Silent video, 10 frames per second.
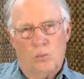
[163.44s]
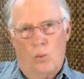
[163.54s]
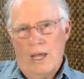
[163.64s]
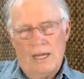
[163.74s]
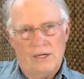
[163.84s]

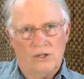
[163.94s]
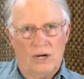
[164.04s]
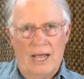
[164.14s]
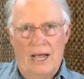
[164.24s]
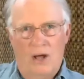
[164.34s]
when or
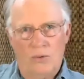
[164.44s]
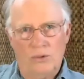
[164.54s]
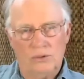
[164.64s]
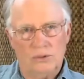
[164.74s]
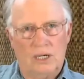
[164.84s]
how
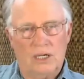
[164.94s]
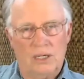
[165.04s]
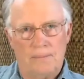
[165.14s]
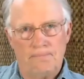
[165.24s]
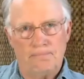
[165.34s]

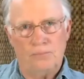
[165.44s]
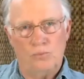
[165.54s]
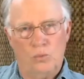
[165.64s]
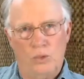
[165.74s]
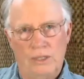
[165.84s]

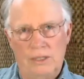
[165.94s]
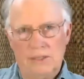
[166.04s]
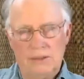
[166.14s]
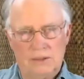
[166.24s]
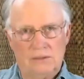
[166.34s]
we
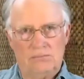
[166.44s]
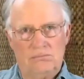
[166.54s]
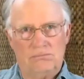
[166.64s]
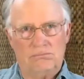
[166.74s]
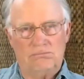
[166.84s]

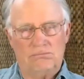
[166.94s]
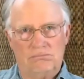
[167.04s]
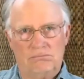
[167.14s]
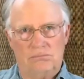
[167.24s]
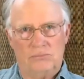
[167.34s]

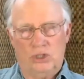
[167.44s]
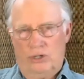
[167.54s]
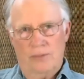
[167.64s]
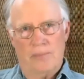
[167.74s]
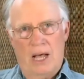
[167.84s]

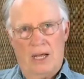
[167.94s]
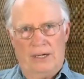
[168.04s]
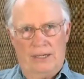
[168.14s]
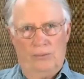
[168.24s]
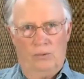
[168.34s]
took them
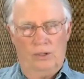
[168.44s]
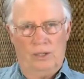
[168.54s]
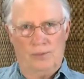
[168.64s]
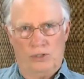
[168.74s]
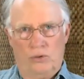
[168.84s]
on,
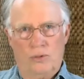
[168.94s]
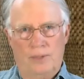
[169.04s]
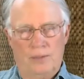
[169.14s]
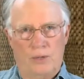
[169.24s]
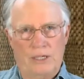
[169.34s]

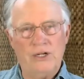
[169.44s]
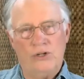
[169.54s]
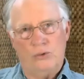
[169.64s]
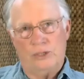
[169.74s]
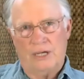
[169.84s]
absorbed them. We didn't
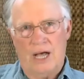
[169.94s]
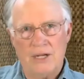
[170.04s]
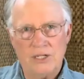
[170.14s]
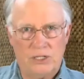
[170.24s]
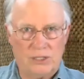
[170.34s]
do it
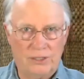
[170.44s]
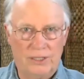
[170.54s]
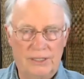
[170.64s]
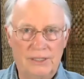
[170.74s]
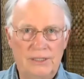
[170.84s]

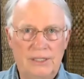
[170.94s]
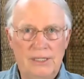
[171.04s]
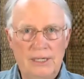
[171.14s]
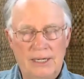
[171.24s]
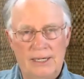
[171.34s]
consciously.
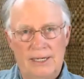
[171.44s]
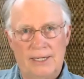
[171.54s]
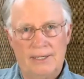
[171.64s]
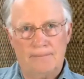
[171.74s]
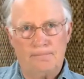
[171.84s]

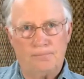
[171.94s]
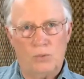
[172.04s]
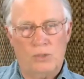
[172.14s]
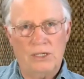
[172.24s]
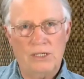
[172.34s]

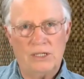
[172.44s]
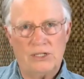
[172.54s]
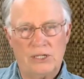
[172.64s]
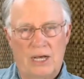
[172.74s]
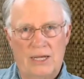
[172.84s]
We didn't
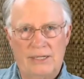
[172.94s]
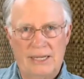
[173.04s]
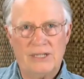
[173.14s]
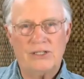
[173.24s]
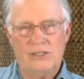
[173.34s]
decide,
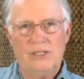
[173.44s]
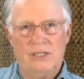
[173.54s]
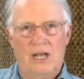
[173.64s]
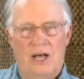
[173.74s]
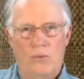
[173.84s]
yes,
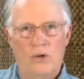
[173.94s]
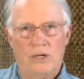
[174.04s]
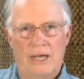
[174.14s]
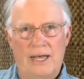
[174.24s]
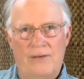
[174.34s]
I want
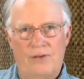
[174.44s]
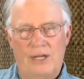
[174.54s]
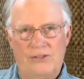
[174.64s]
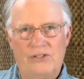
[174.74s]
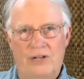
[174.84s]
to have
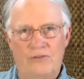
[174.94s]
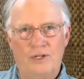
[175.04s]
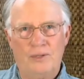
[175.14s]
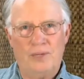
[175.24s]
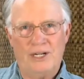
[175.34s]
a
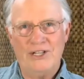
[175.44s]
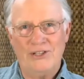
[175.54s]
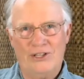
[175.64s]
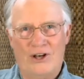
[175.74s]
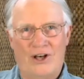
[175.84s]
self-limiting
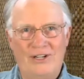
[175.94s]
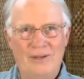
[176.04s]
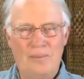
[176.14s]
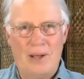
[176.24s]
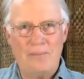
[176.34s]
thought
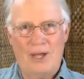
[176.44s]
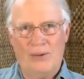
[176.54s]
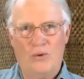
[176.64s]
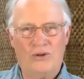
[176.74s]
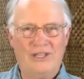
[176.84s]
about my
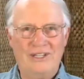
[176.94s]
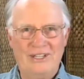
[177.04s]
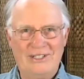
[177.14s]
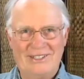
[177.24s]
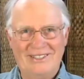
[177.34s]

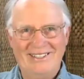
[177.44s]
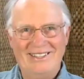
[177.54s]
worthiness.